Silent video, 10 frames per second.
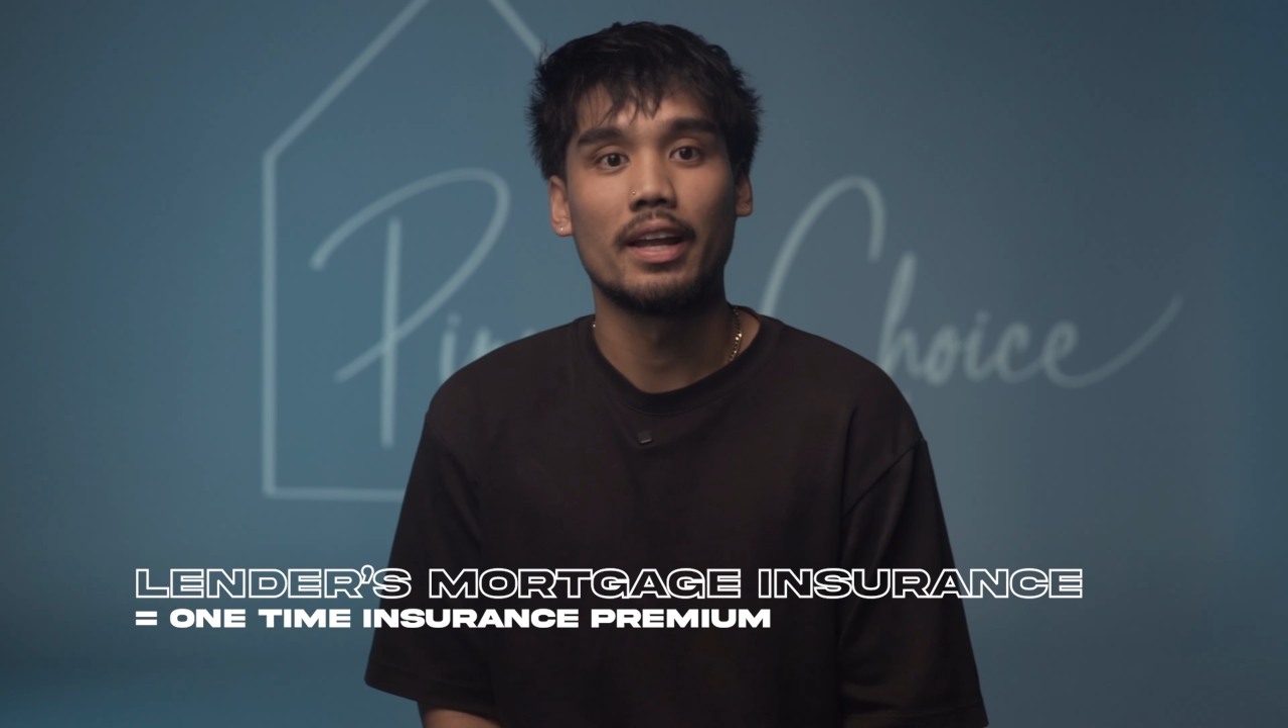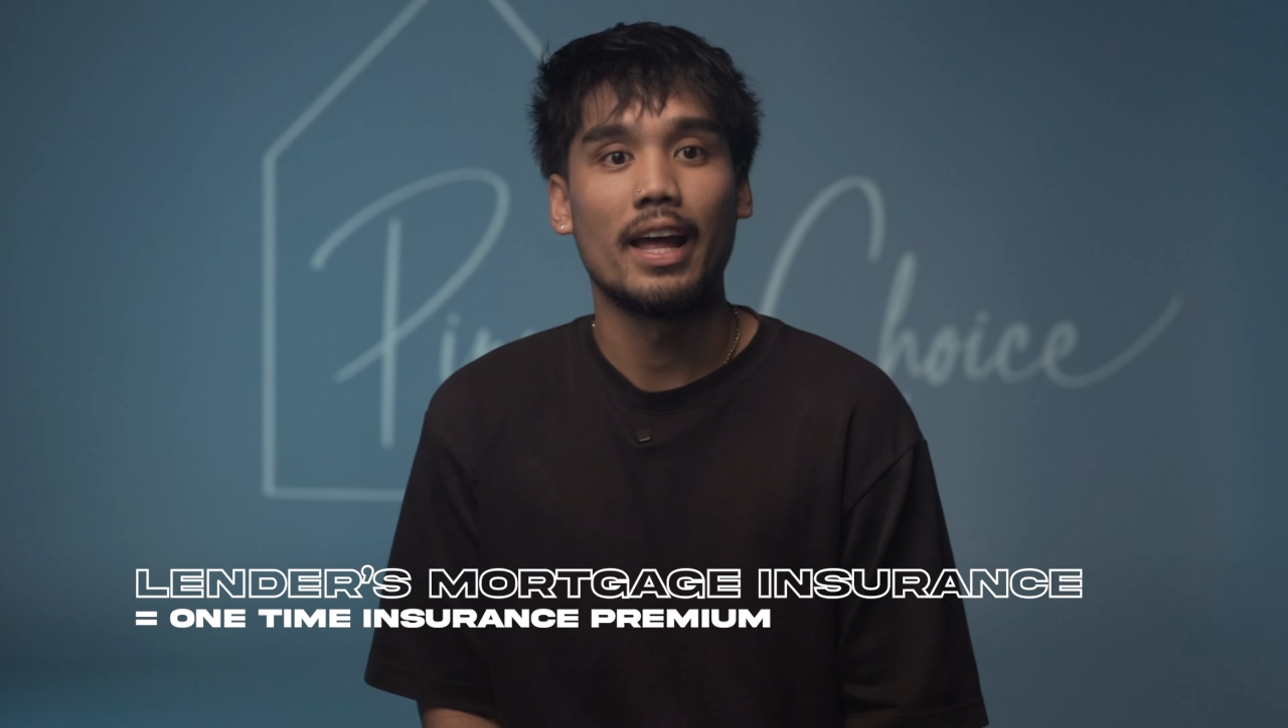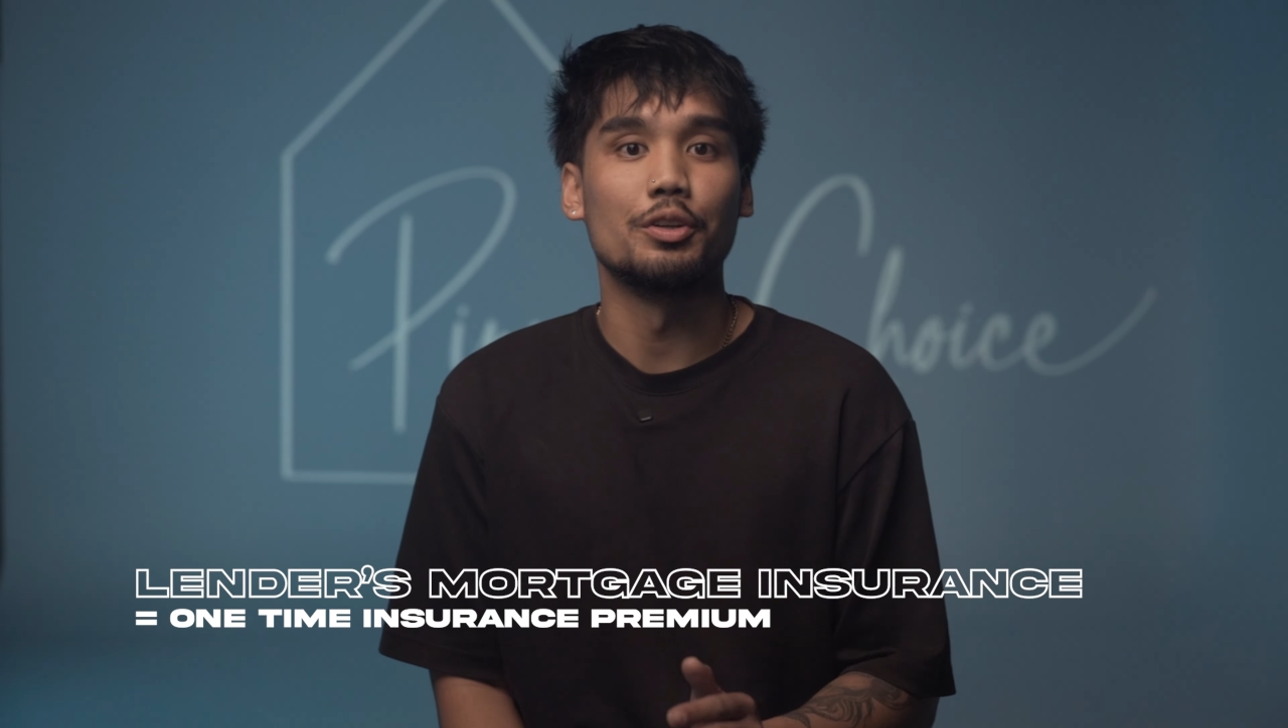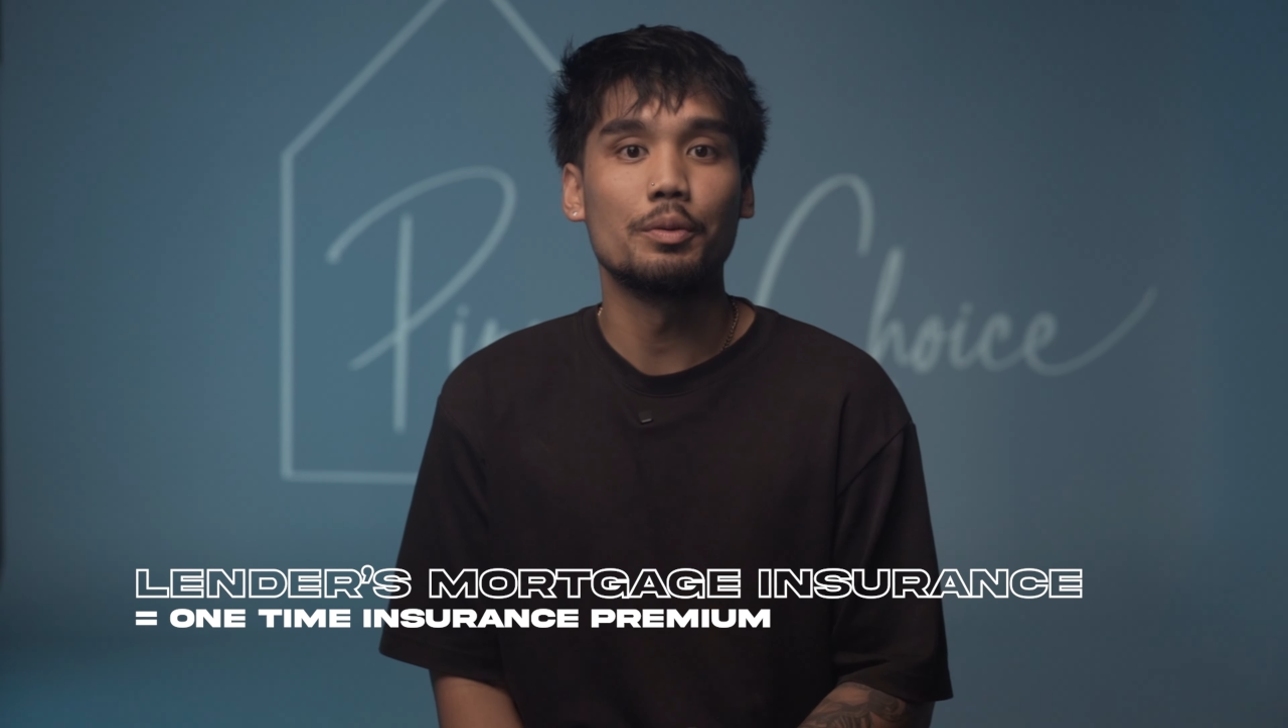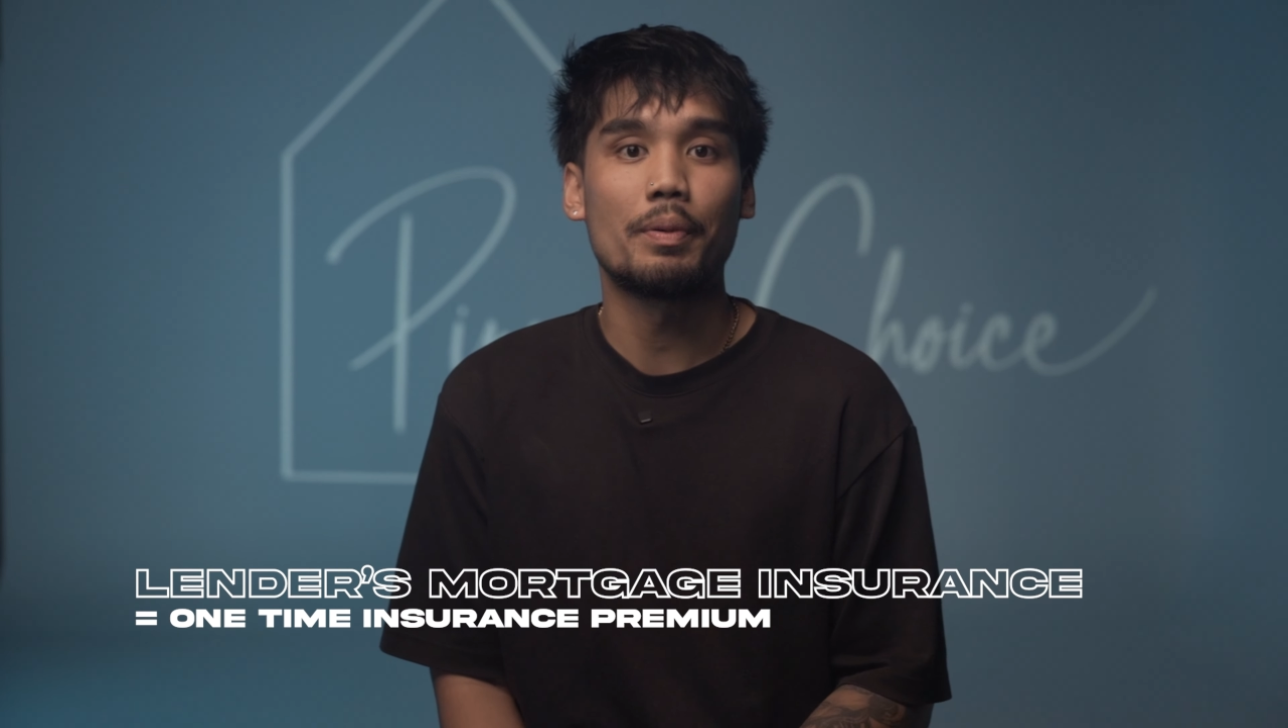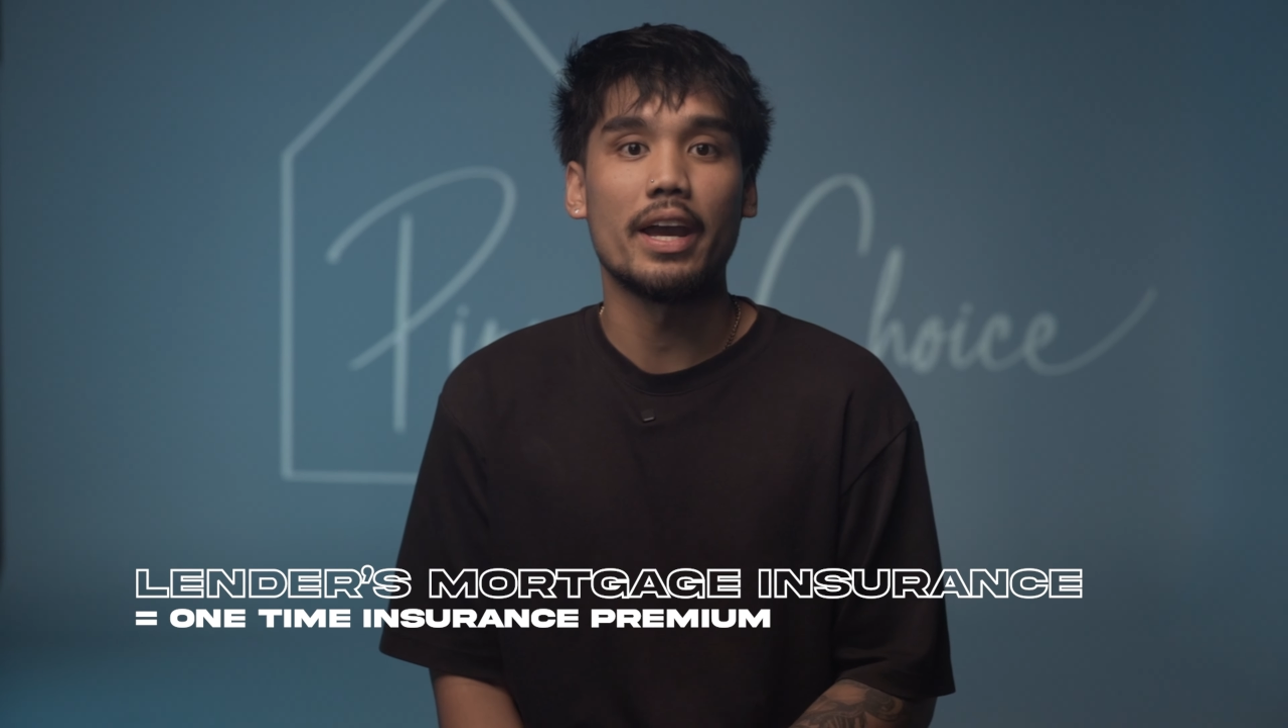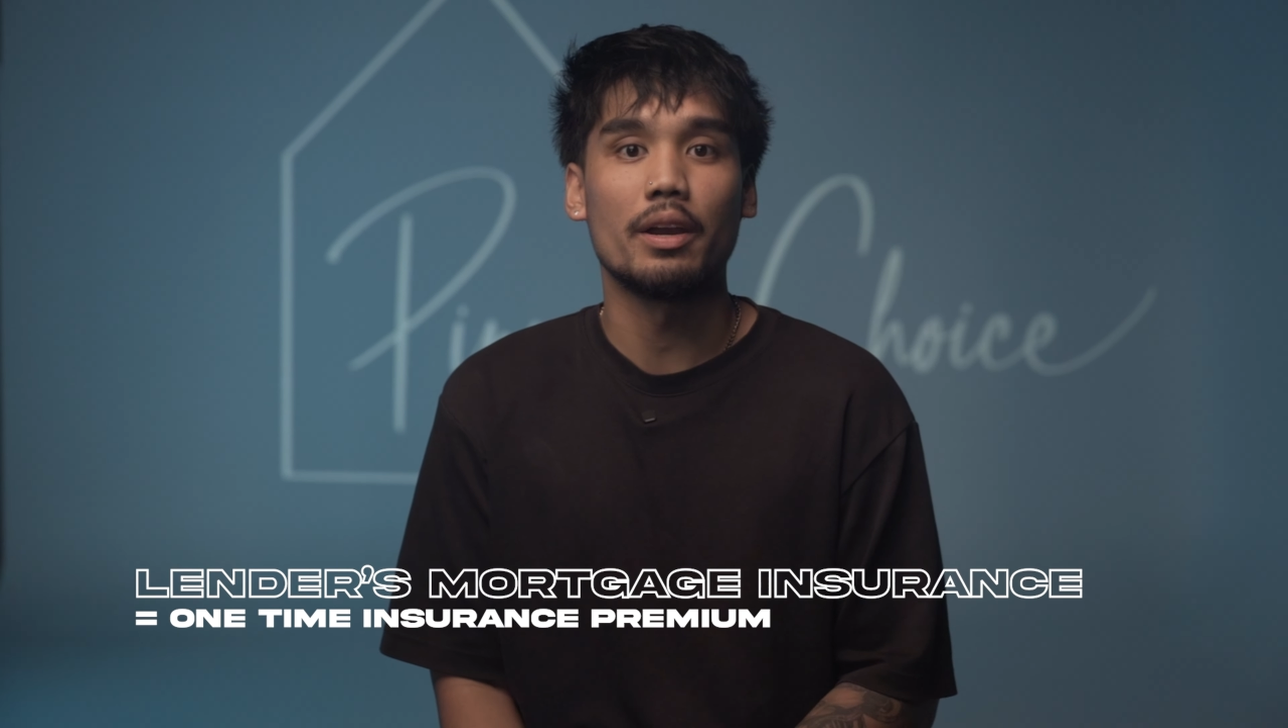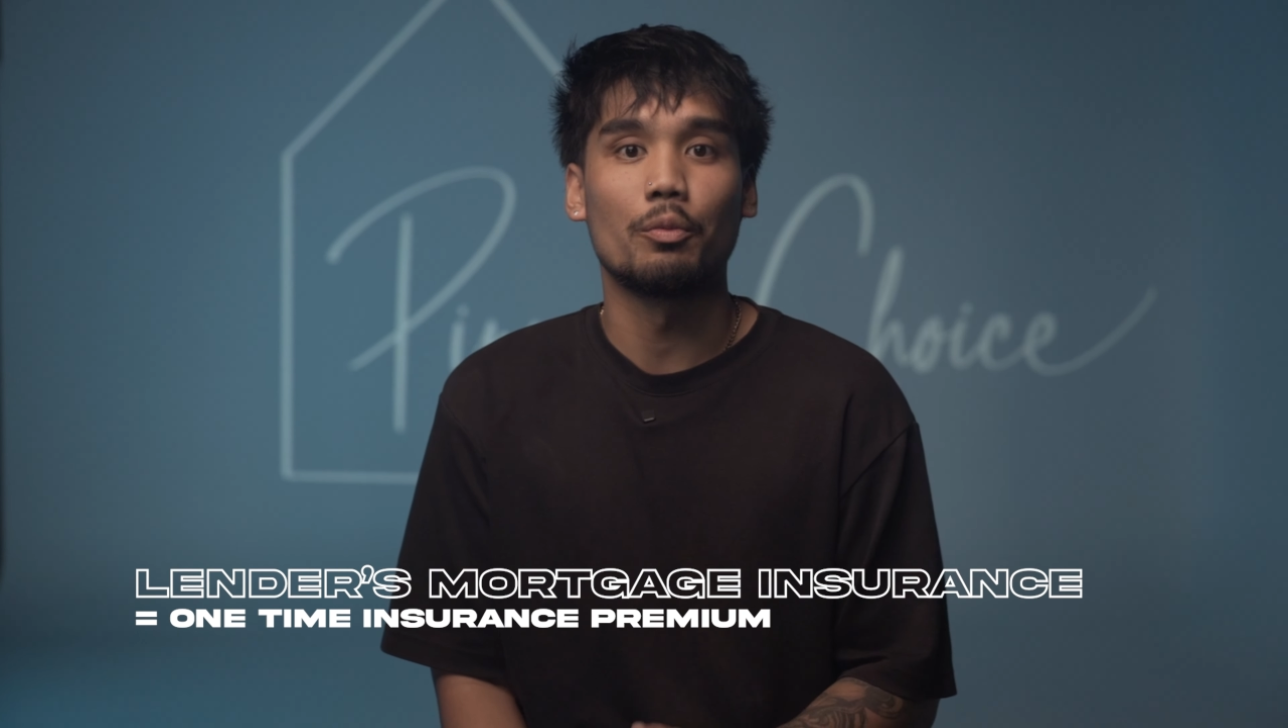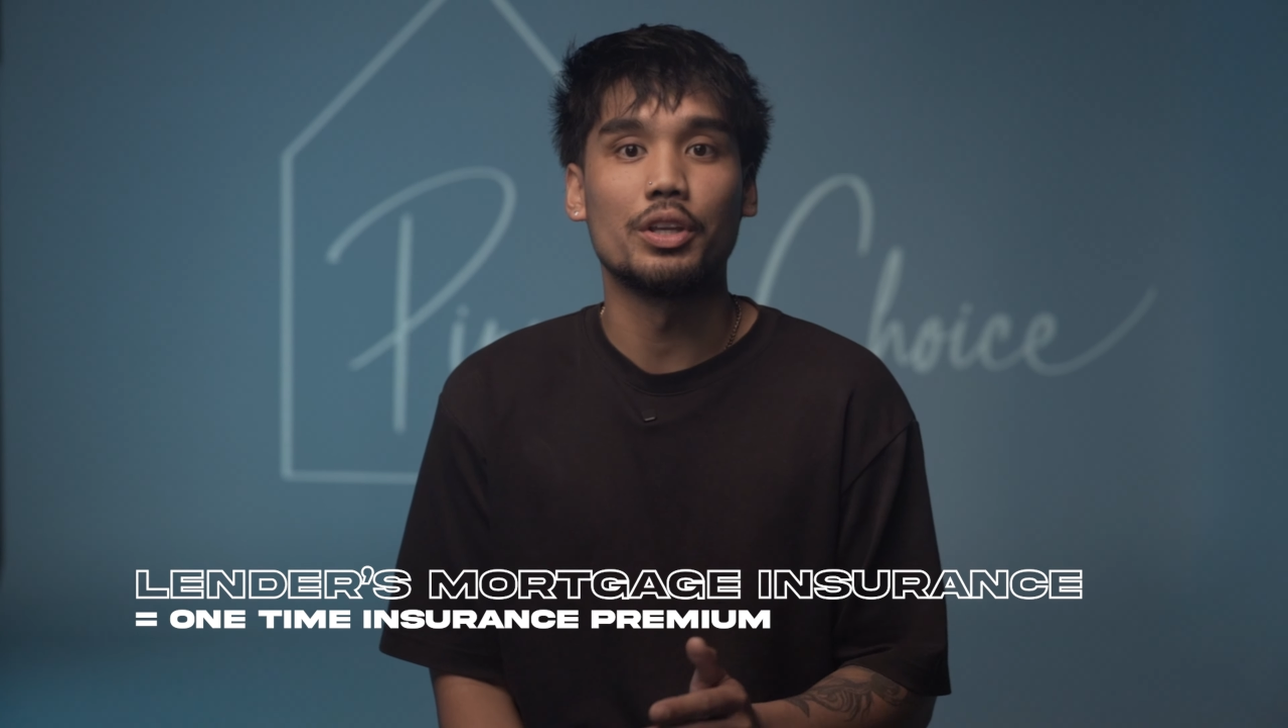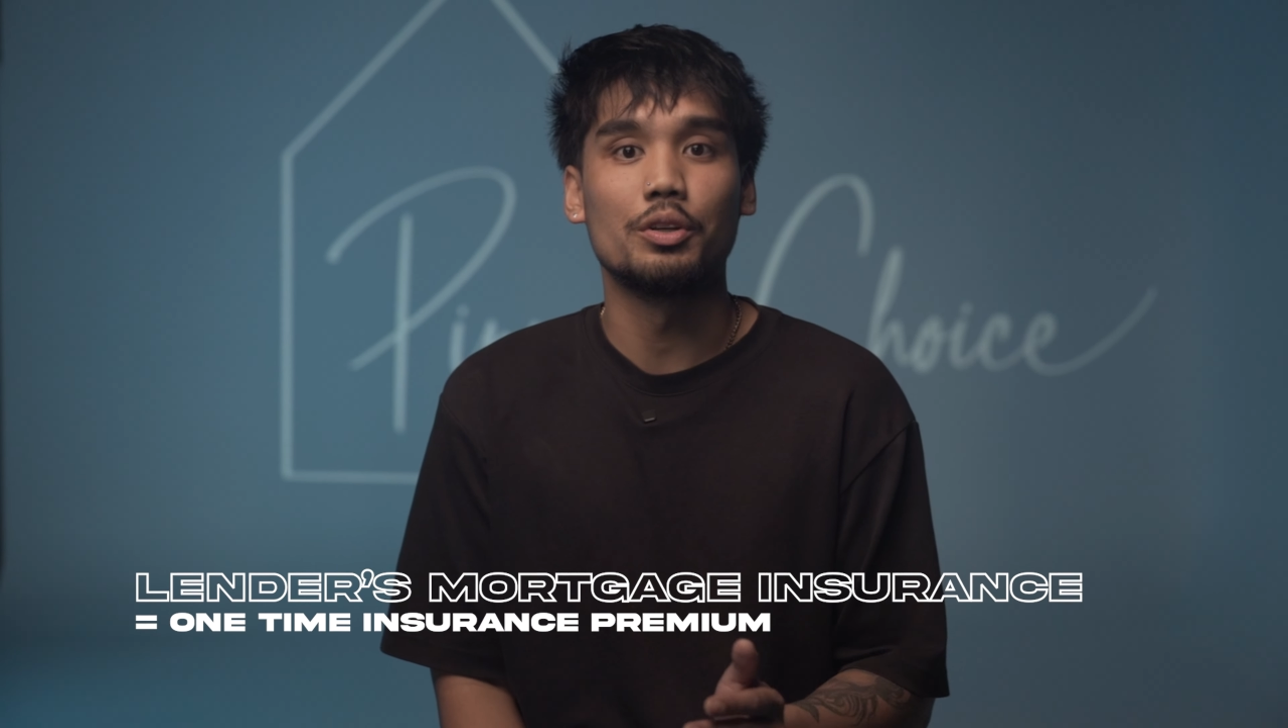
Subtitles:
that you pay when